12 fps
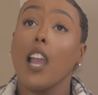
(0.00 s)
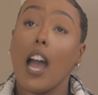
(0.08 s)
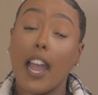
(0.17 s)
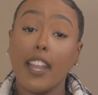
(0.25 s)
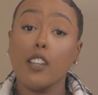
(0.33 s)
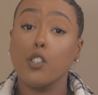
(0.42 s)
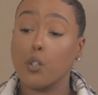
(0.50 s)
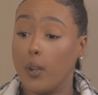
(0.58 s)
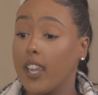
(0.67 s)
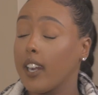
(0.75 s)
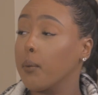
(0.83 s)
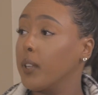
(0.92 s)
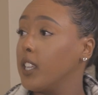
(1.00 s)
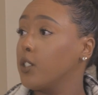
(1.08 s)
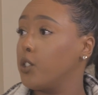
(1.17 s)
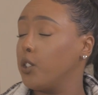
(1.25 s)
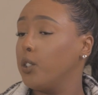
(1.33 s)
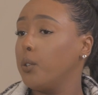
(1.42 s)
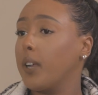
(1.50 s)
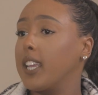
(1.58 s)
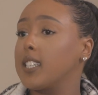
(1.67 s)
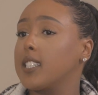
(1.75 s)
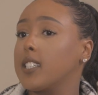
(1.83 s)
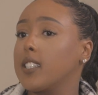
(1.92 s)
I enjoy it. I really do.
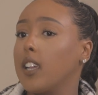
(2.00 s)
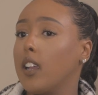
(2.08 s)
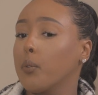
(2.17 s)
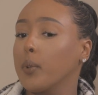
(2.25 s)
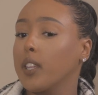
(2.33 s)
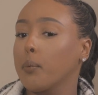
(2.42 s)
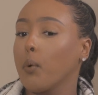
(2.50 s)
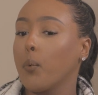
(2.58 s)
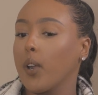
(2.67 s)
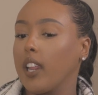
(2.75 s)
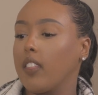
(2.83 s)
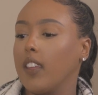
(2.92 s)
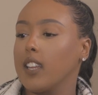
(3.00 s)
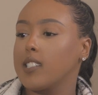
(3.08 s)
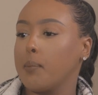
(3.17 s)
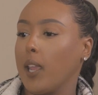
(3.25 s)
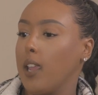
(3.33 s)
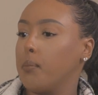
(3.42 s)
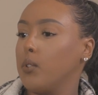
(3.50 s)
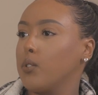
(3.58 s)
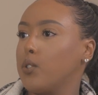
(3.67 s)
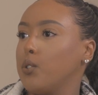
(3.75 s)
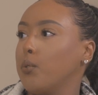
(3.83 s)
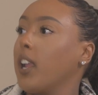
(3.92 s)
It's a really rewarding thing to be able
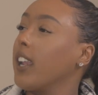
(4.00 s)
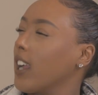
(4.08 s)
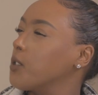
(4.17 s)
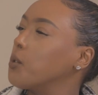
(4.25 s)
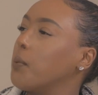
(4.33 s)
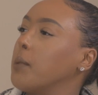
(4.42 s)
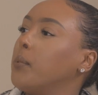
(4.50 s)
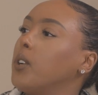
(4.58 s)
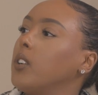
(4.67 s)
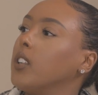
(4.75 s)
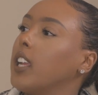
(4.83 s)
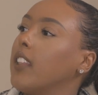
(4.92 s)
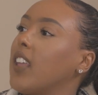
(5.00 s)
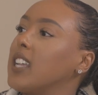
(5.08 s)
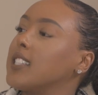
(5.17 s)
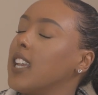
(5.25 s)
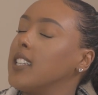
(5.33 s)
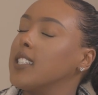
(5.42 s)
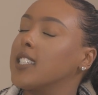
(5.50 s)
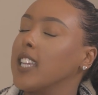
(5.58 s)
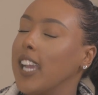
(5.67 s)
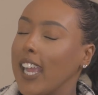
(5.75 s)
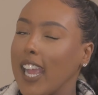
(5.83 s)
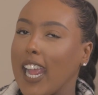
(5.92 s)
to connect with people in that sense.
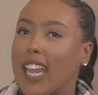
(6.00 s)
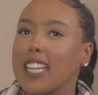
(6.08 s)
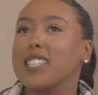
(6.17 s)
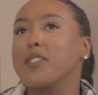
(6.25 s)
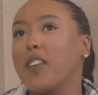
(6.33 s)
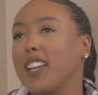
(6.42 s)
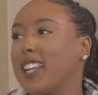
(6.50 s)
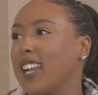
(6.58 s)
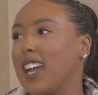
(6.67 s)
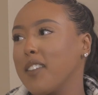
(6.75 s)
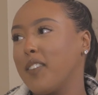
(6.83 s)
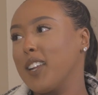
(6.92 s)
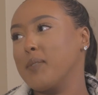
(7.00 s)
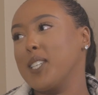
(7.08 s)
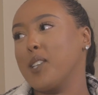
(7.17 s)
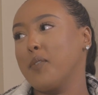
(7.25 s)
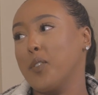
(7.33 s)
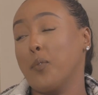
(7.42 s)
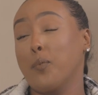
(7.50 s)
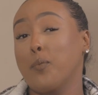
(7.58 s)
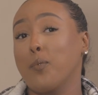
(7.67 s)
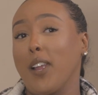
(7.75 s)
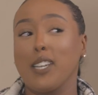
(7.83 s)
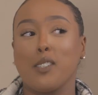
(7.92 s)
And it's funny. Yeah, I find myself in the
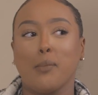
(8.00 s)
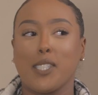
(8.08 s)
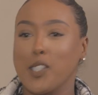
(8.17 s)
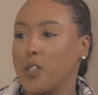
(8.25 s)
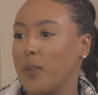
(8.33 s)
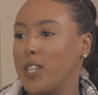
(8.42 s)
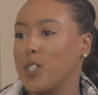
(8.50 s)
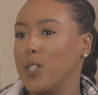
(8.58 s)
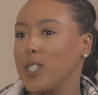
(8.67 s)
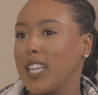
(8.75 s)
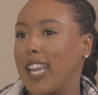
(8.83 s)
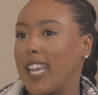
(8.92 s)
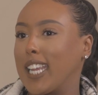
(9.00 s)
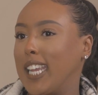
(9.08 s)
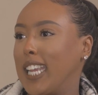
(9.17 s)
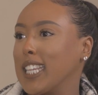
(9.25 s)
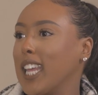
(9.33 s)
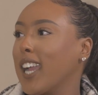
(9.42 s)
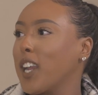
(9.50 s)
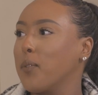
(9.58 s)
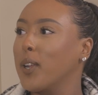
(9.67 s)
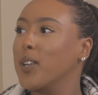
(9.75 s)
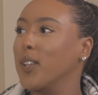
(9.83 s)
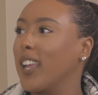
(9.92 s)
randomest situations, like in line at
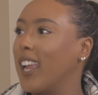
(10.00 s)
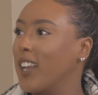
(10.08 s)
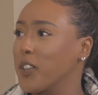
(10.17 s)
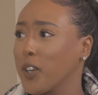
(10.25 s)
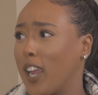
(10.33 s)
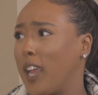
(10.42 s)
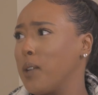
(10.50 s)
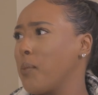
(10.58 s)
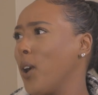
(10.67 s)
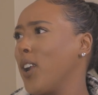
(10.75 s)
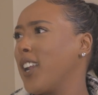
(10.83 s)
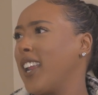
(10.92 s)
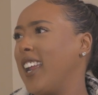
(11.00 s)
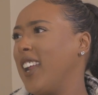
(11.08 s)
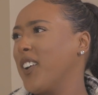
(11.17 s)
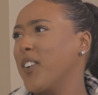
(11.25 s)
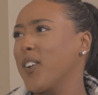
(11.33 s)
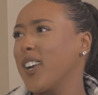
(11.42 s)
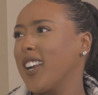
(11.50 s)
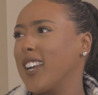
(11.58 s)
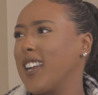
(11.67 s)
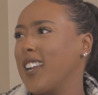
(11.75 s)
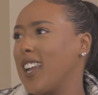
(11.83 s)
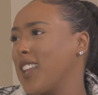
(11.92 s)
Wonderland or at a party
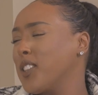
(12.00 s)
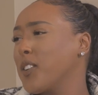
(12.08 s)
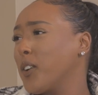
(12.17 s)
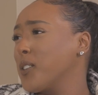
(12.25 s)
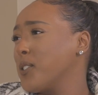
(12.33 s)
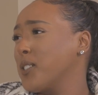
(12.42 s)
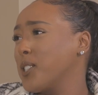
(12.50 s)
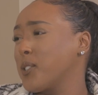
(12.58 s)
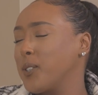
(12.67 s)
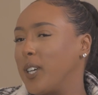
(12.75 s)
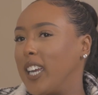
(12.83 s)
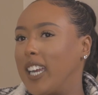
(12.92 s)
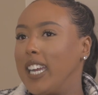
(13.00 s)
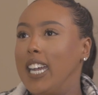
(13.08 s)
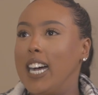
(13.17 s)
or at the grocery store.